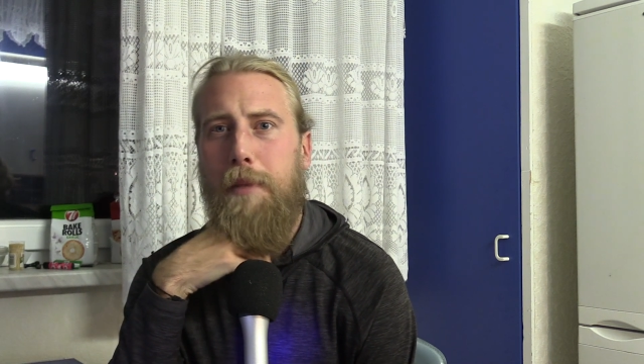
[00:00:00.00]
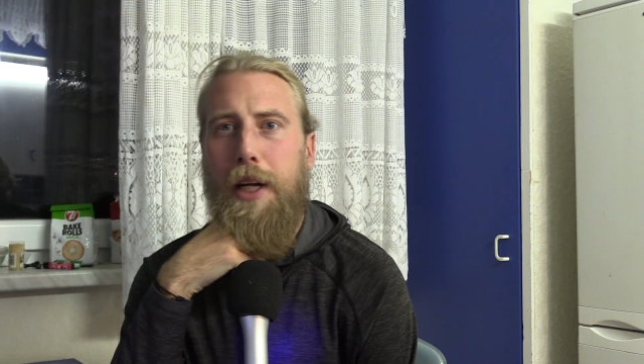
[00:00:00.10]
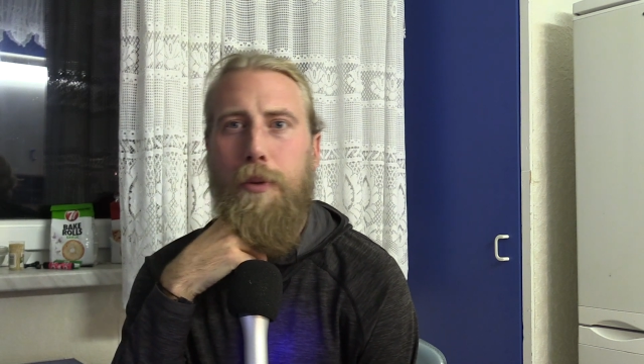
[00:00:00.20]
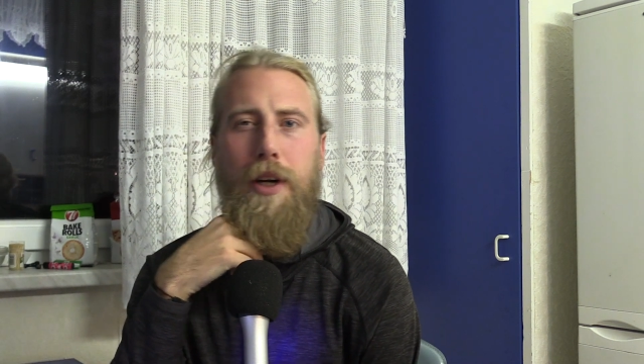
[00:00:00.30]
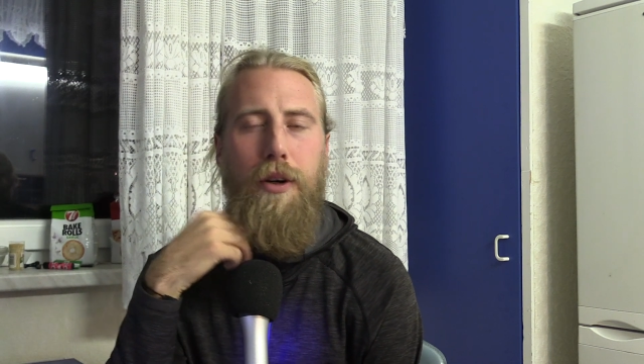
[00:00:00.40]

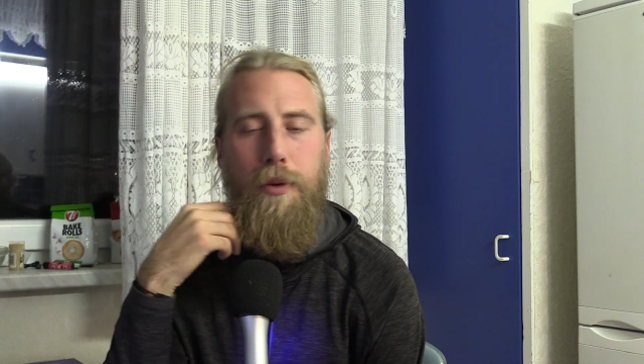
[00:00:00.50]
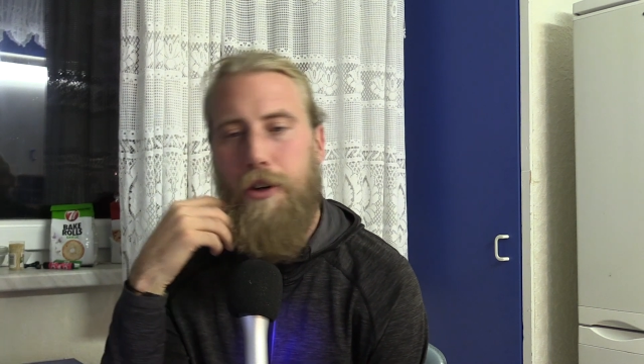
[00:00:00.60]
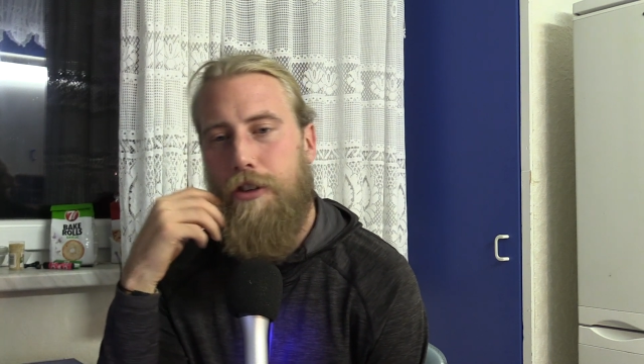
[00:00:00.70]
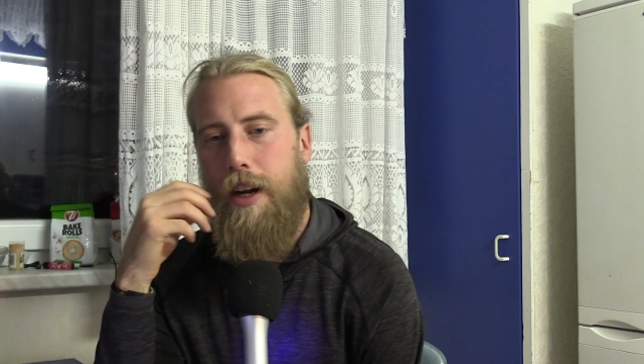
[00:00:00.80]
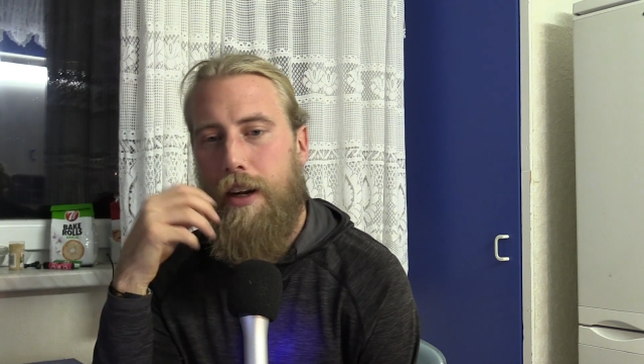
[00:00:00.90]
Like, where
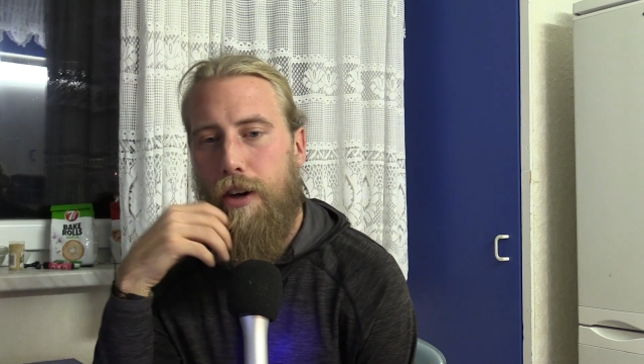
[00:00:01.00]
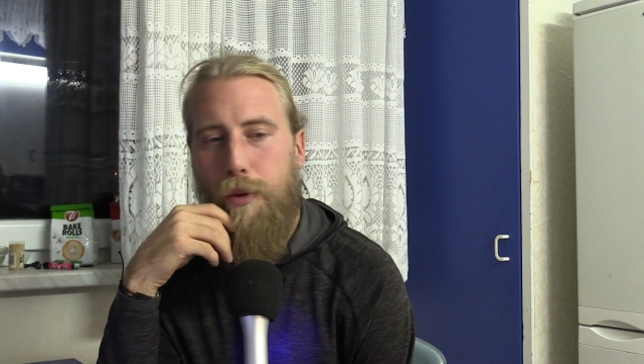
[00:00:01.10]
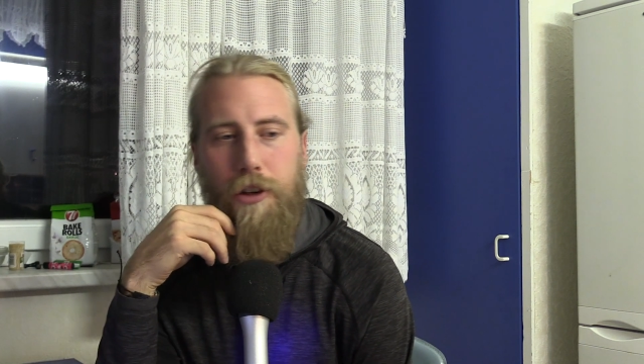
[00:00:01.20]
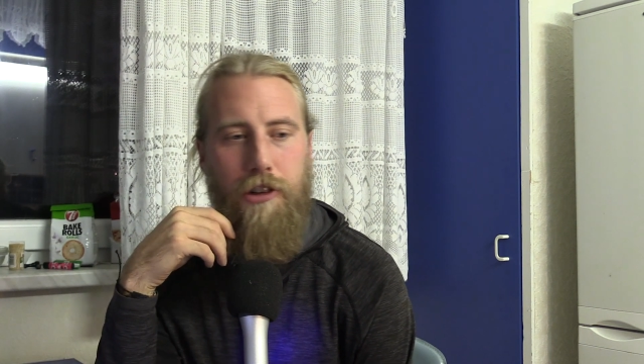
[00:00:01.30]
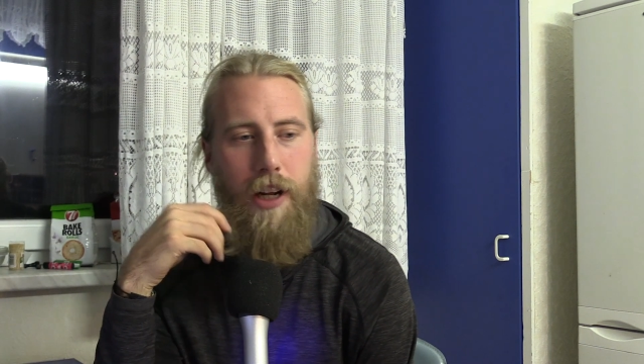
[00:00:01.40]
should I go?
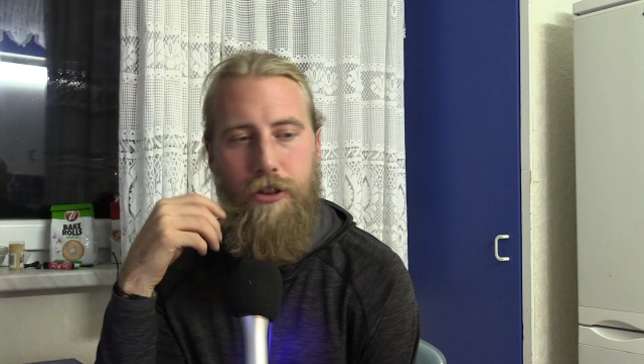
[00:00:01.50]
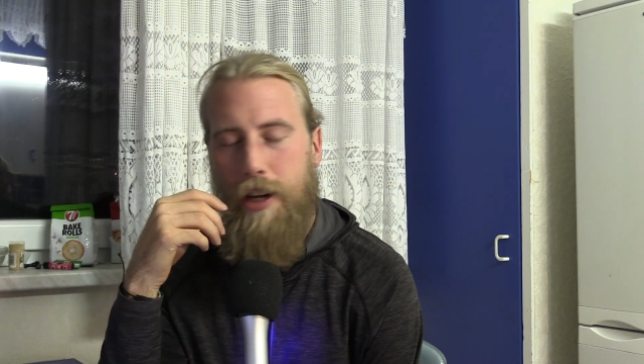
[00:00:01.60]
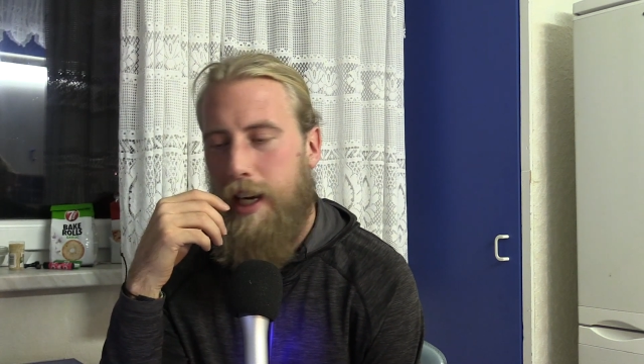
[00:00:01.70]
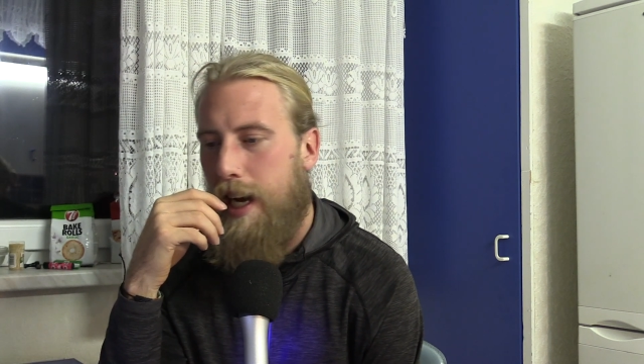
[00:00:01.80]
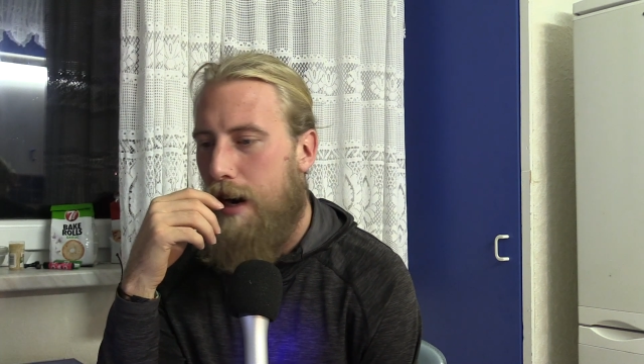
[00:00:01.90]
What should I
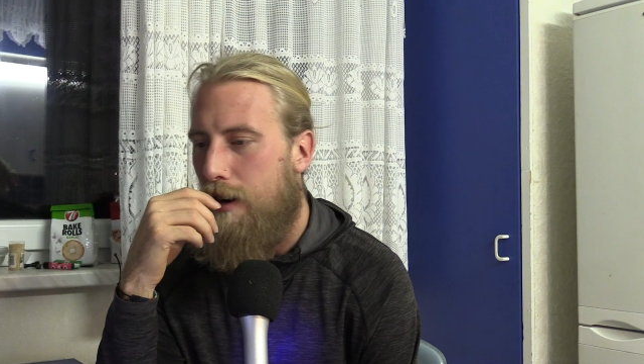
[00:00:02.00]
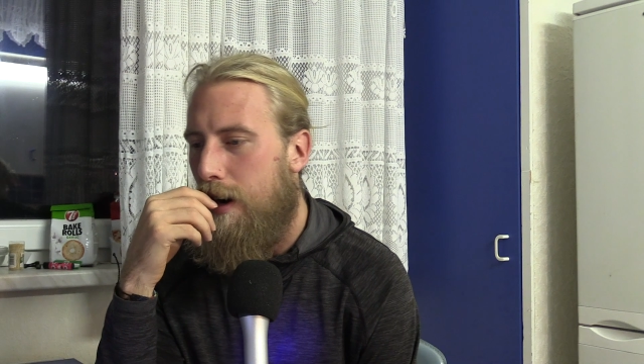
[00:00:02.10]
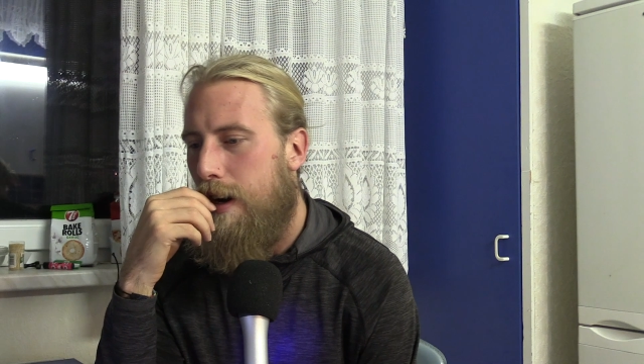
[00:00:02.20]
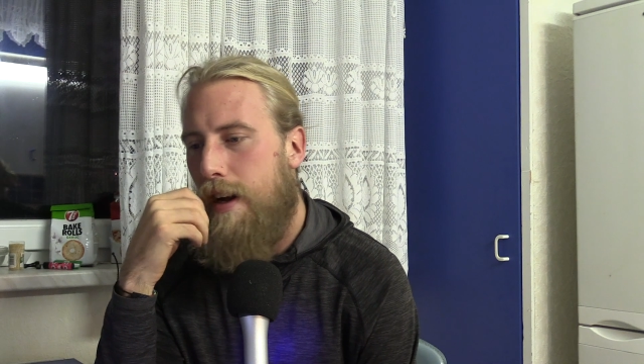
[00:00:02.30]
check out?